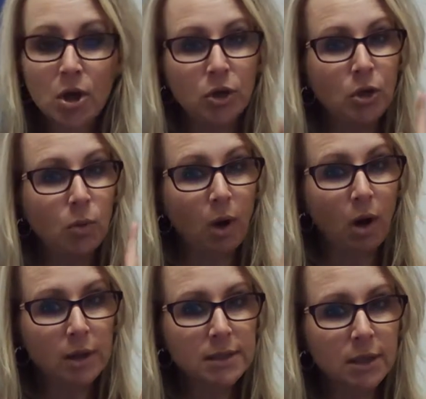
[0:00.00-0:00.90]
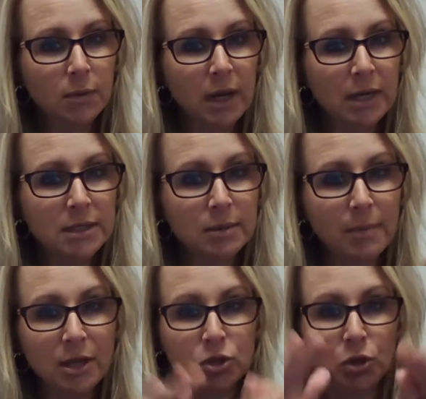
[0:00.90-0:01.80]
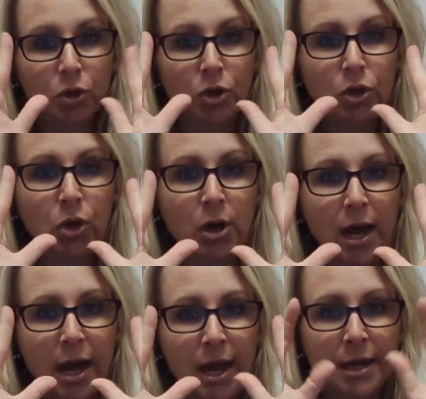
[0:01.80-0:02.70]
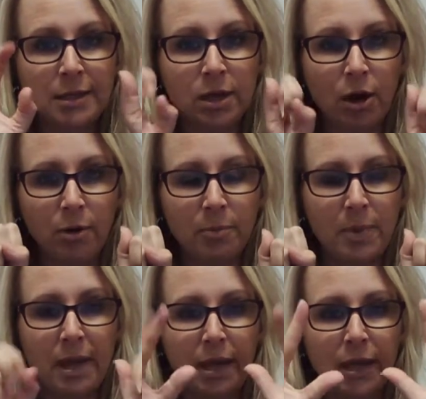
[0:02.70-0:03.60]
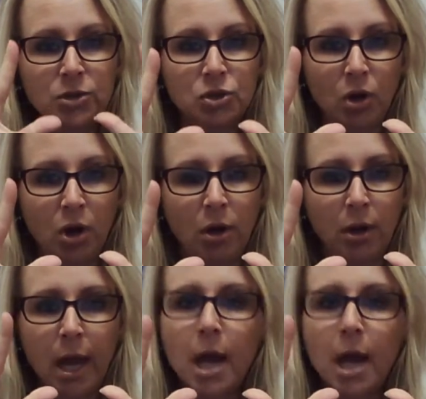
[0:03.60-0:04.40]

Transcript: you also need to make sure your hands are big and strong.